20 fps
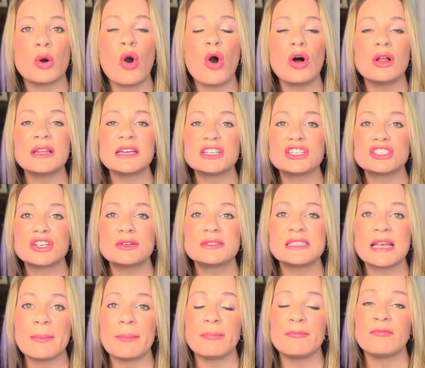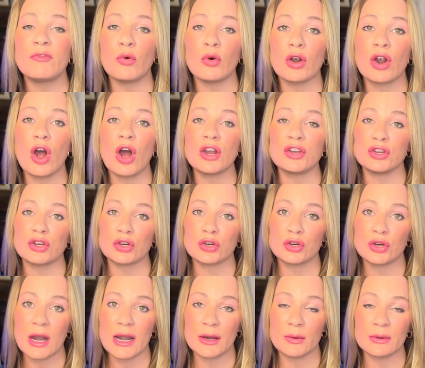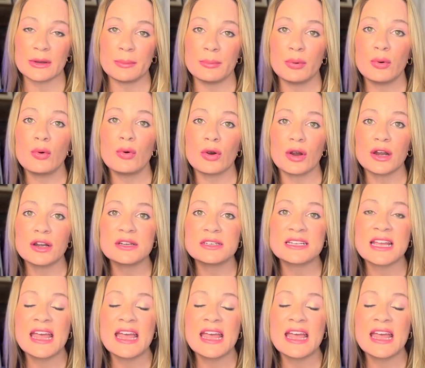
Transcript: all it shows up for on your credit report